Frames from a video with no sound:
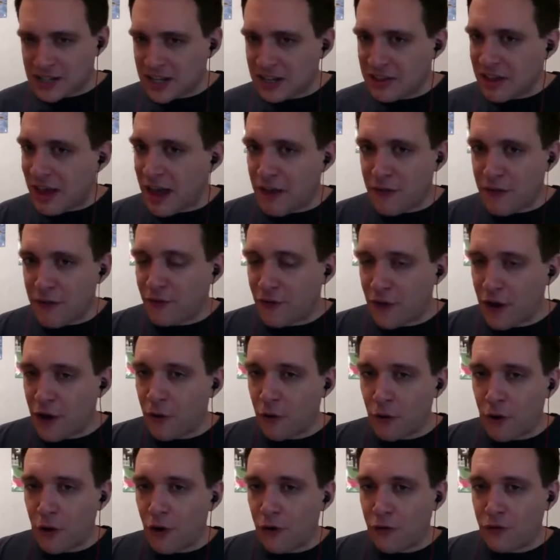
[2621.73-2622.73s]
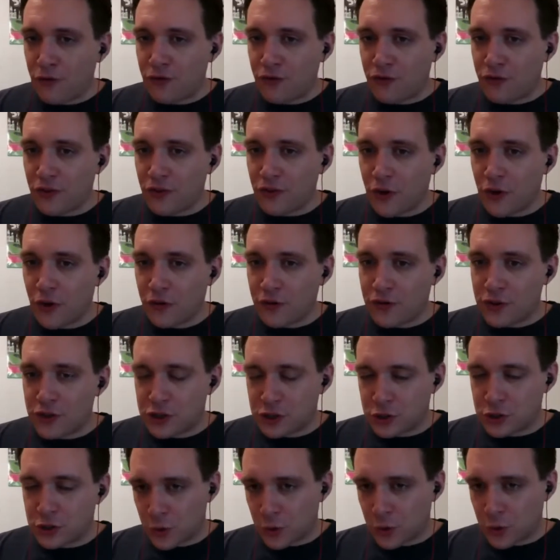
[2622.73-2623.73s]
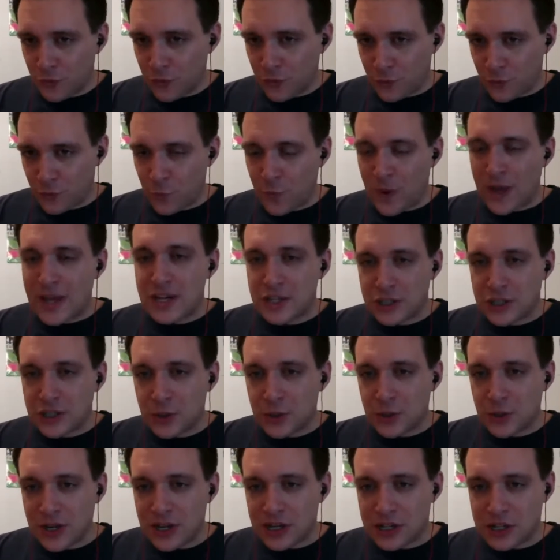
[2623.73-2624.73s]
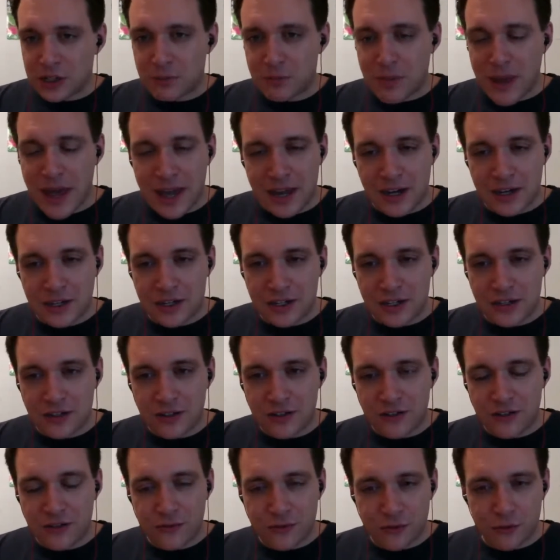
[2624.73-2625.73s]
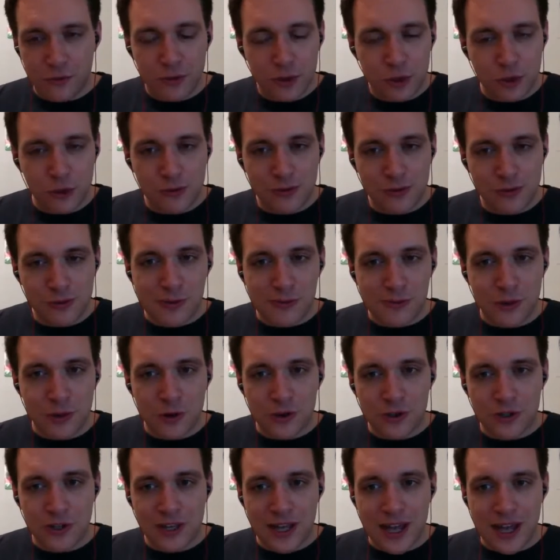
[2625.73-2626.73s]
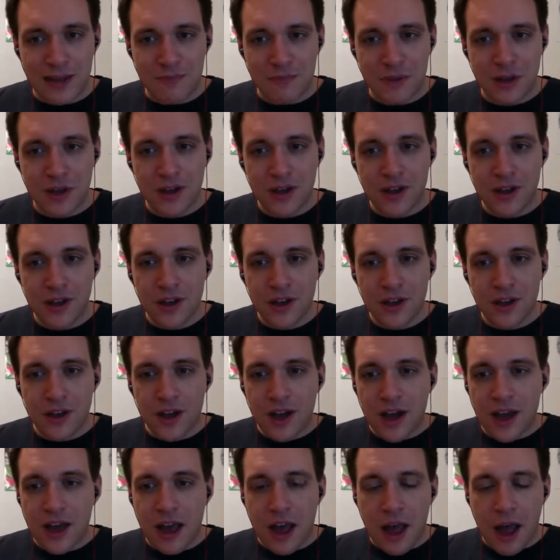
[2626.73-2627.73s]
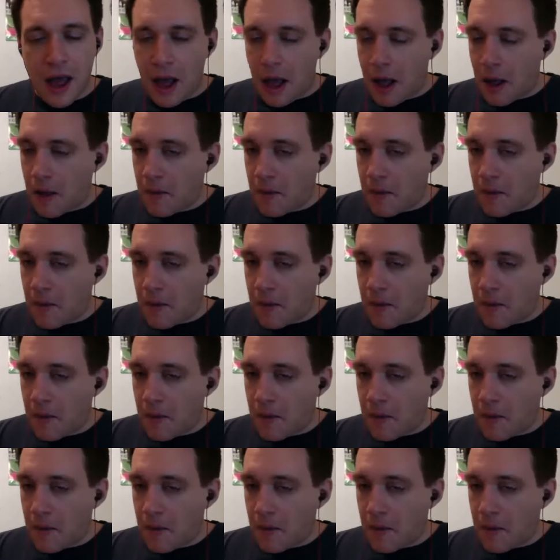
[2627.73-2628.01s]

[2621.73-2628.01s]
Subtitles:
it's not actually that far off of the sort of weights you would expect from a normal Animal Crossing game,